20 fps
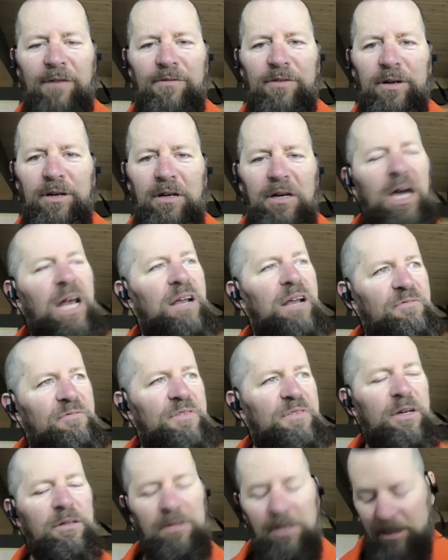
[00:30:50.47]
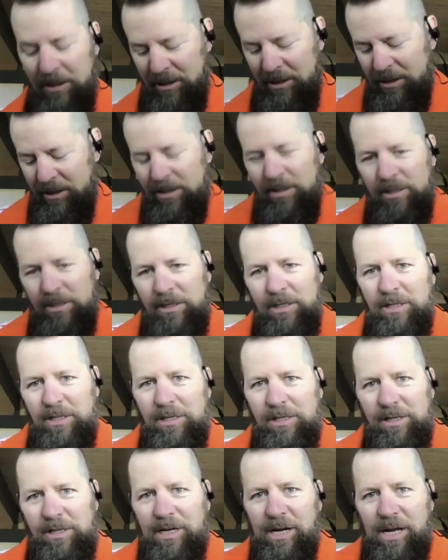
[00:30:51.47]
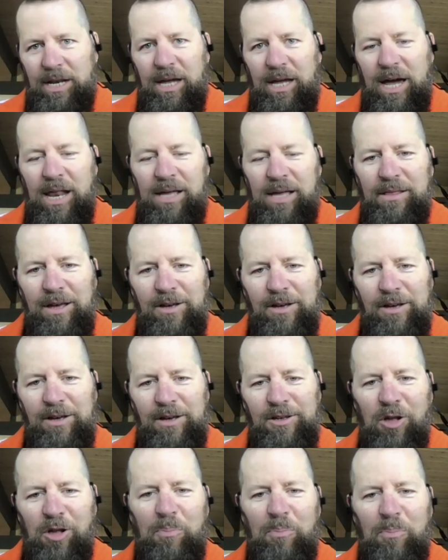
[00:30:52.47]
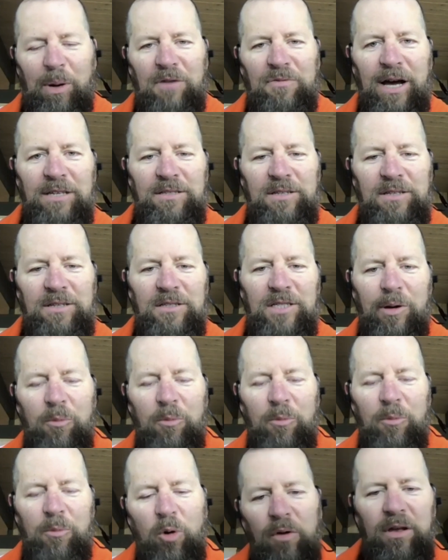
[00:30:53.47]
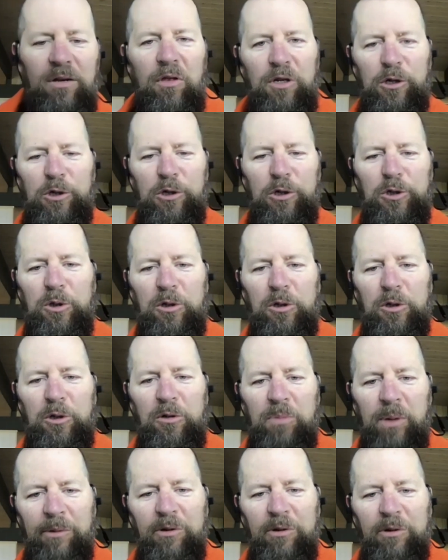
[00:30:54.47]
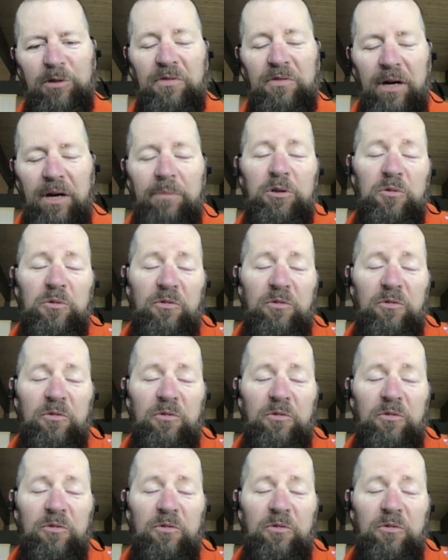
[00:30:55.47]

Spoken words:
And you kind of got it. Those little butterflies in the stomach more than usual, but it was fun.